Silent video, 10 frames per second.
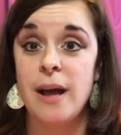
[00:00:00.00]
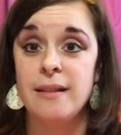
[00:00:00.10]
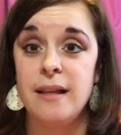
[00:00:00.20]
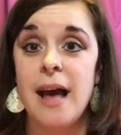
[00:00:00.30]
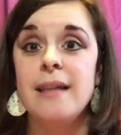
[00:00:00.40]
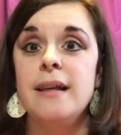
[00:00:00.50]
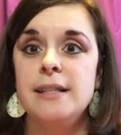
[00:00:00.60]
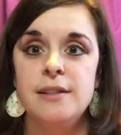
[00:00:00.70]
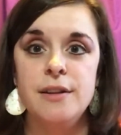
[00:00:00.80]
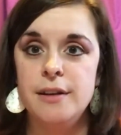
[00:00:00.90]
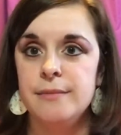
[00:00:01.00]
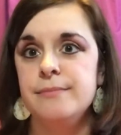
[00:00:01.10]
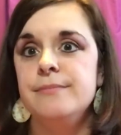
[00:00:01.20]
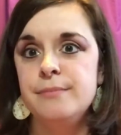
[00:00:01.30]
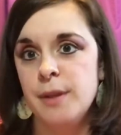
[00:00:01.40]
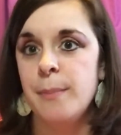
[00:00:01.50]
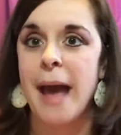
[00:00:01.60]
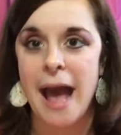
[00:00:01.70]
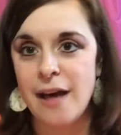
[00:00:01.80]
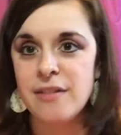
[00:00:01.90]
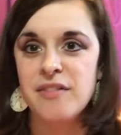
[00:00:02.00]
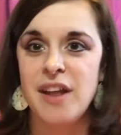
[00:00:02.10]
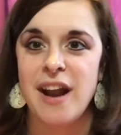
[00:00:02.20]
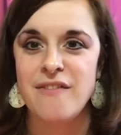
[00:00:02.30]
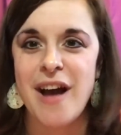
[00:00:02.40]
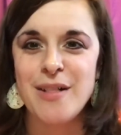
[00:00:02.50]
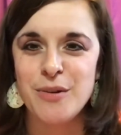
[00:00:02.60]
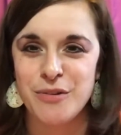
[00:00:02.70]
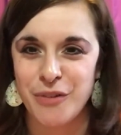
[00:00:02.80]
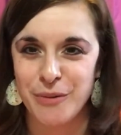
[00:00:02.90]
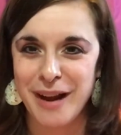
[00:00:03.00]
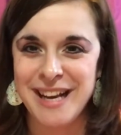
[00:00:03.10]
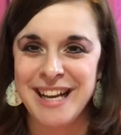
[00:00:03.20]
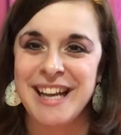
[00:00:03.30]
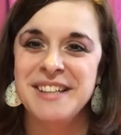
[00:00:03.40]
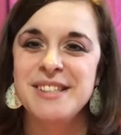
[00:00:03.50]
I liked the path that I followed for writing it,